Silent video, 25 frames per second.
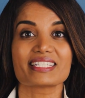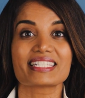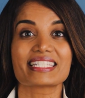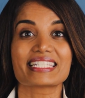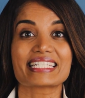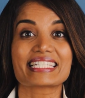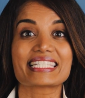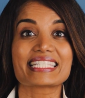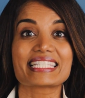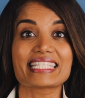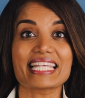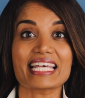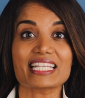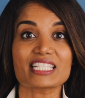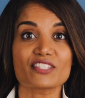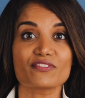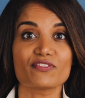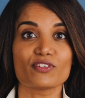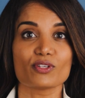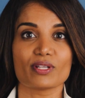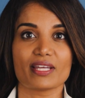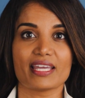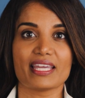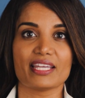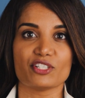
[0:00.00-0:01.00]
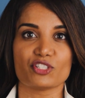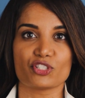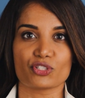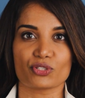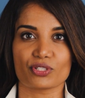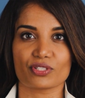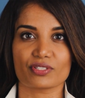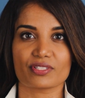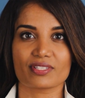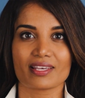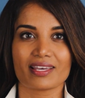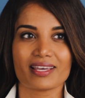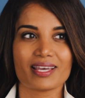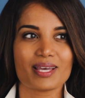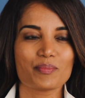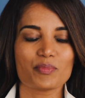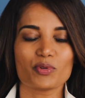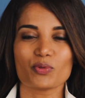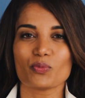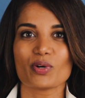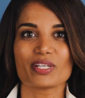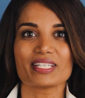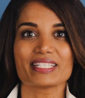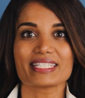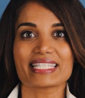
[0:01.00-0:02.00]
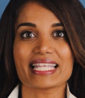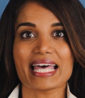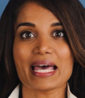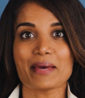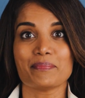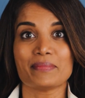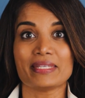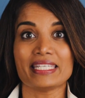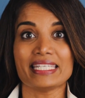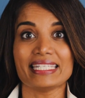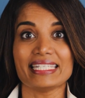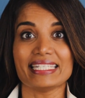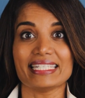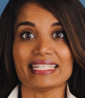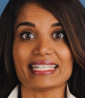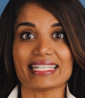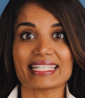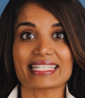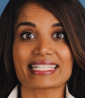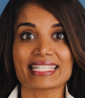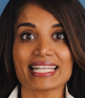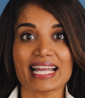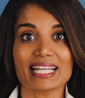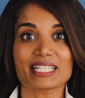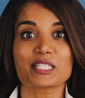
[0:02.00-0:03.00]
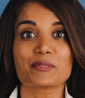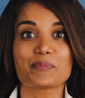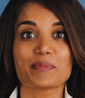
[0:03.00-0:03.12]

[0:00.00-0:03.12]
successful agers. But what does that mean? It's not